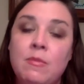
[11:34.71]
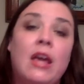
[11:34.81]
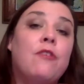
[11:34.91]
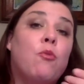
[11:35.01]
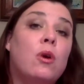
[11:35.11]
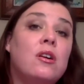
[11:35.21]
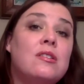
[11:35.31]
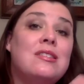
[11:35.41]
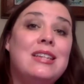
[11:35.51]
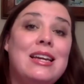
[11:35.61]
If we're
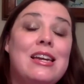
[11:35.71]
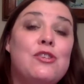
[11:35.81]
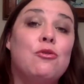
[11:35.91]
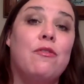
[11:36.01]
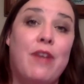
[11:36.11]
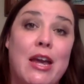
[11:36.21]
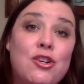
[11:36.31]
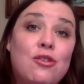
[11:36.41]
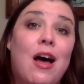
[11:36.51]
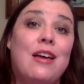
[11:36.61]
seeking to
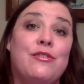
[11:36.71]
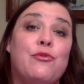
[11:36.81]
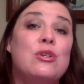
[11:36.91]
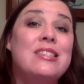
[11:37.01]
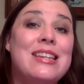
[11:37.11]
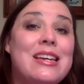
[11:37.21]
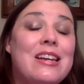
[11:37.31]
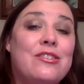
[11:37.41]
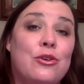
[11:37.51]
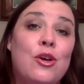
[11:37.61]
evangelize, if we're
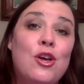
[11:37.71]
seeking to